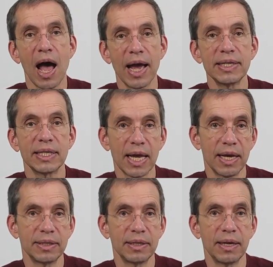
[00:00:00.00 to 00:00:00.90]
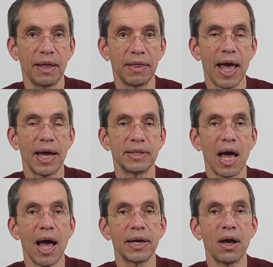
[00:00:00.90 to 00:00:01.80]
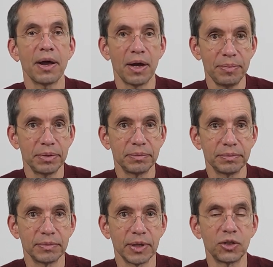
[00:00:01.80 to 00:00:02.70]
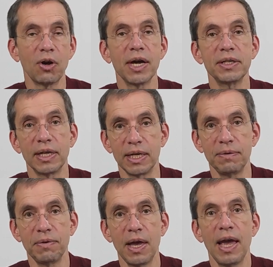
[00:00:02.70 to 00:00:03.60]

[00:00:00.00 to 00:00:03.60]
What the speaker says: I said that I got up and tried to leave,